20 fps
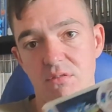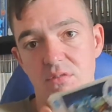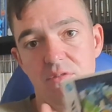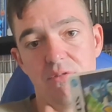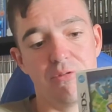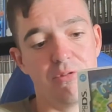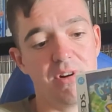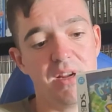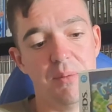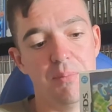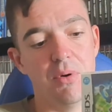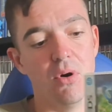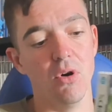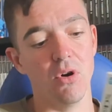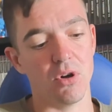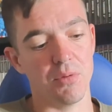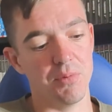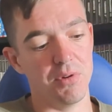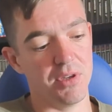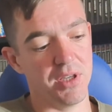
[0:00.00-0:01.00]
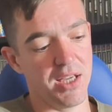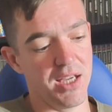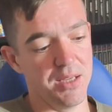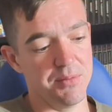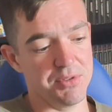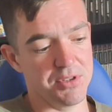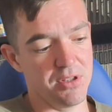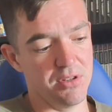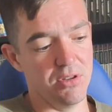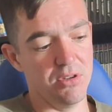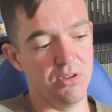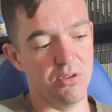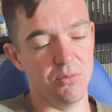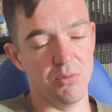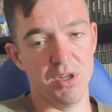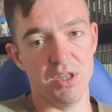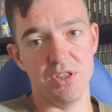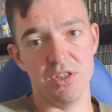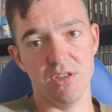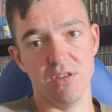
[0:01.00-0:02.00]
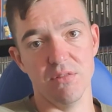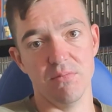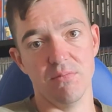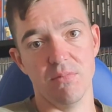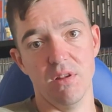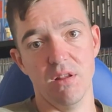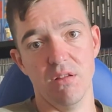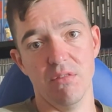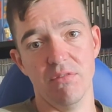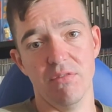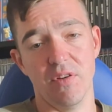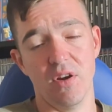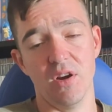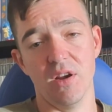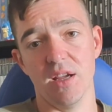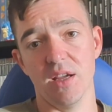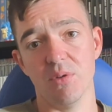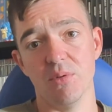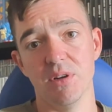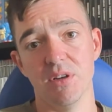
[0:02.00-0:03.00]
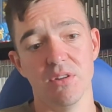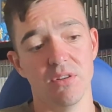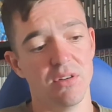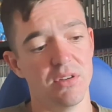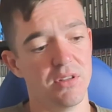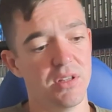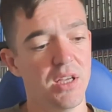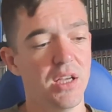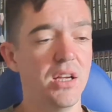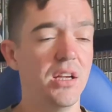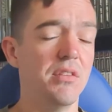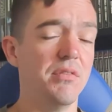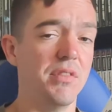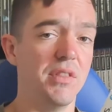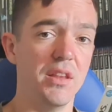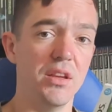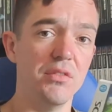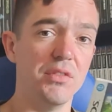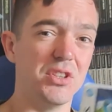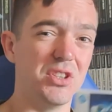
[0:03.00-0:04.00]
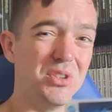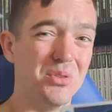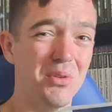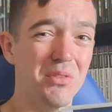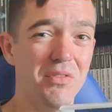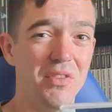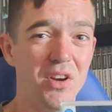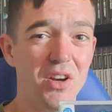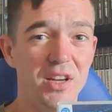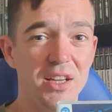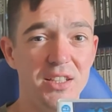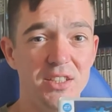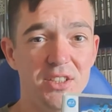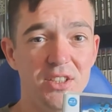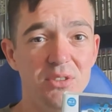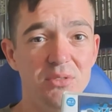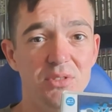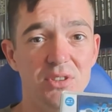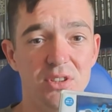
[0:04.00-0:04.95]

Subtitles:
3 Pokemon games alone, which are £30, or the other 2 are 32.